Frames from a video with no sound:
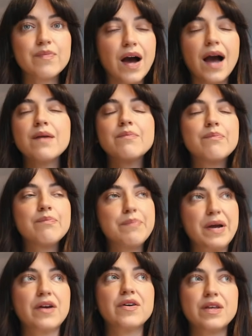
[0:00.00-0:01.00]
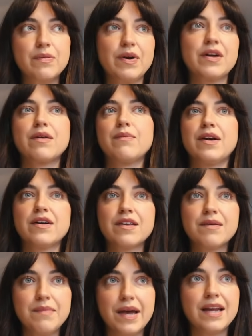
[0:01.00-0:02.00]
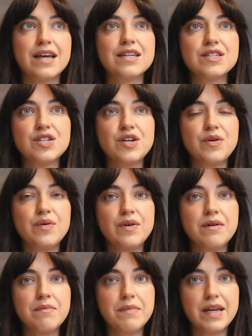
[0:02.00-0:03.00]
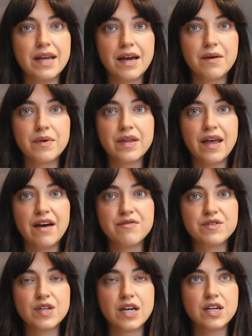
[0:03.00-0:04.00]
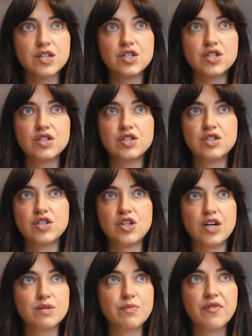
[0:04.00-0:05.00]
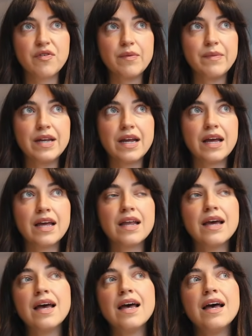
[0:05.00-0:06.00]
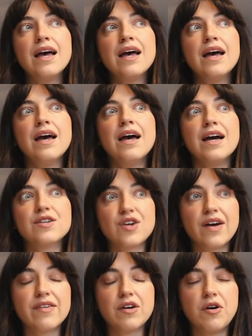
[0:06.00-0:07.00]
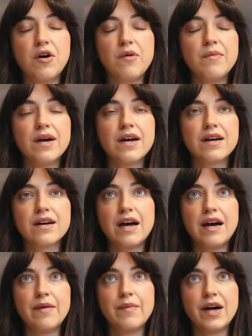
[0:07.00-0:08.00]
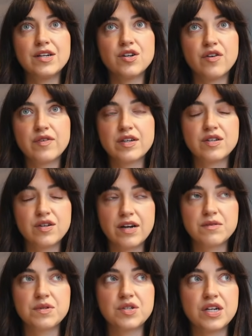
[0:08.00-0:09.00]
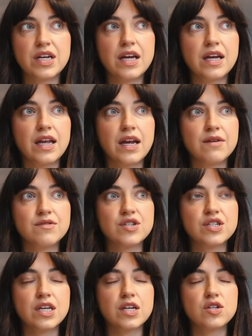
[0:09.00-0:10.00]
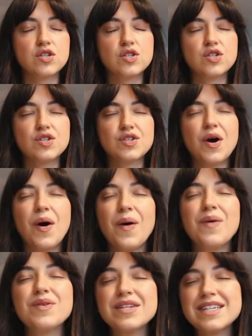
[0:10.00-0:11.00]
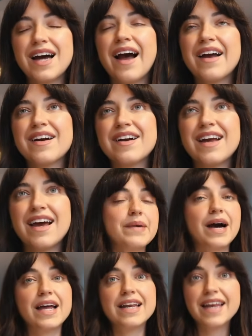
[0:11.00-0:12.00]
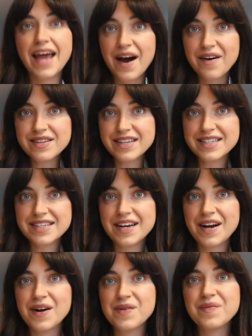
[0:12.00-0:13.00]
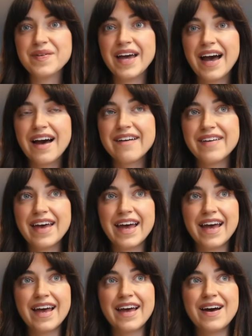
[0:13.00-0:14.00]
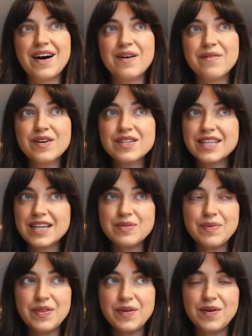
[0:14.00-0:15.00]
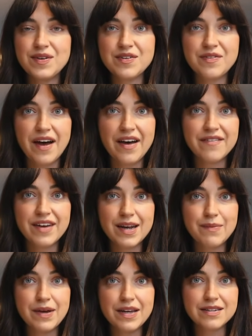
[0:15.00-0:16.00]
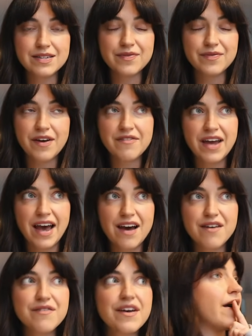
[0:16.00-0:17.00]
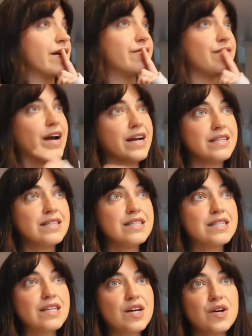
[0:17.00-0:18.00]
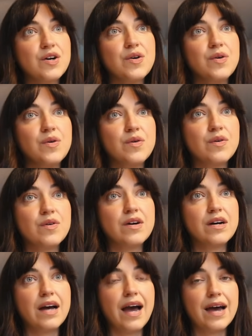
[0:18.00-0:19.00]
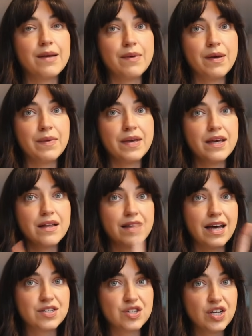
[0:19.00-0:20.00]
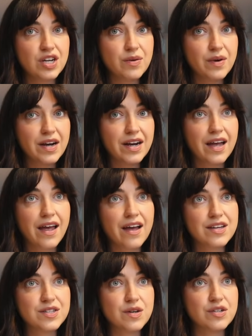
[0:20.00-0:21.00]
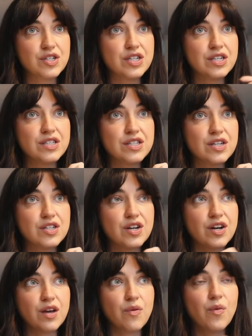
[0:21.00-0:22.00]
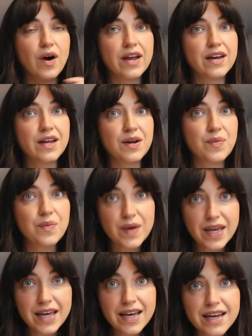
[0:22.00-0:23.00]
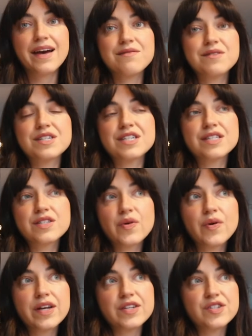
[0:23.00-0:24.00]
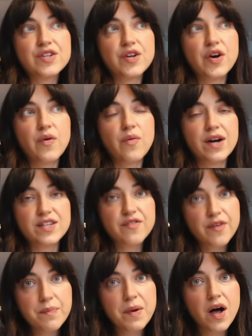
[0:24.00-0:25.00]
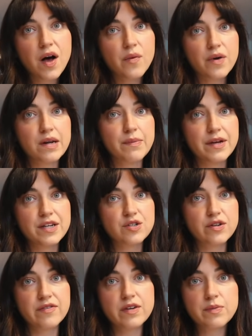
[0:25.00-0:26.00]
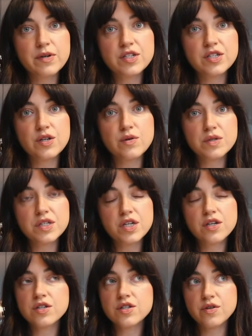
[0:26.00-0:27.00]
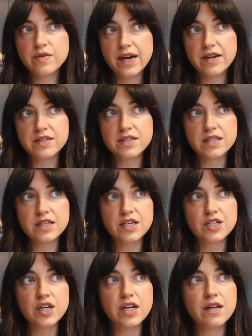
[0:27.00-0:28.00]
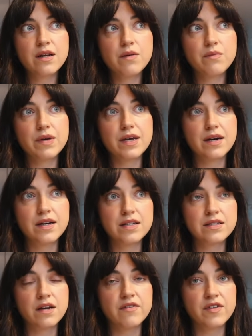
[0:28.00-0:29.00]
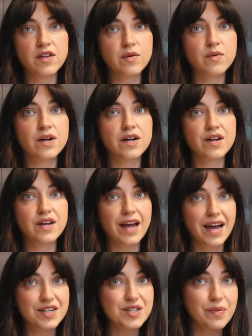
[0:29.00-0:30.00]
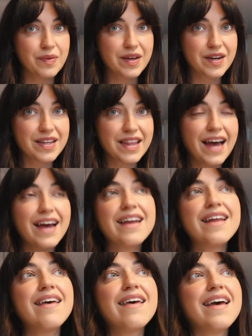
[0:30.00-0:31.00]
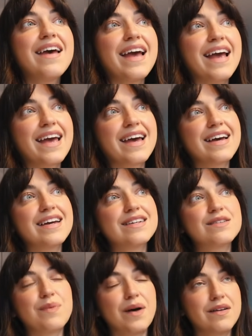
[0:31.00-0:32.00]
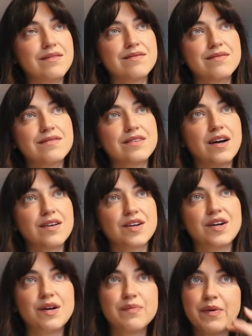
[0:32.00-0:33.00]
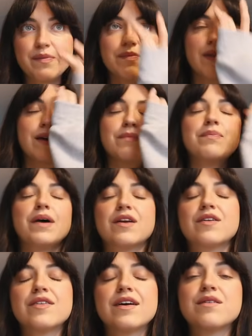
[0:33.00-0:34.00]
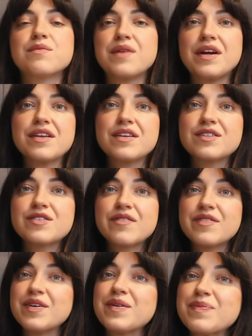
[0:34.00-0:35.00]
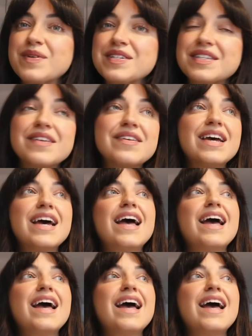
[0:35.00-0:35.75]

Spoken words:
I barely made it to midnight. We left like just before midnight. And driving home, I drove because Greg was drinking, and I was just like so tired. But now this year we have a almost 6-month-old, 5 and a half. Our friends who had a baby last January, so she's turning 1 in a week, and we're just going to watch football. We're gonna play Trivial Pursuit 2000s edition because I feel like we're gonna actually be good at that. And well, not good, but like better than regular Trivial Pursuit.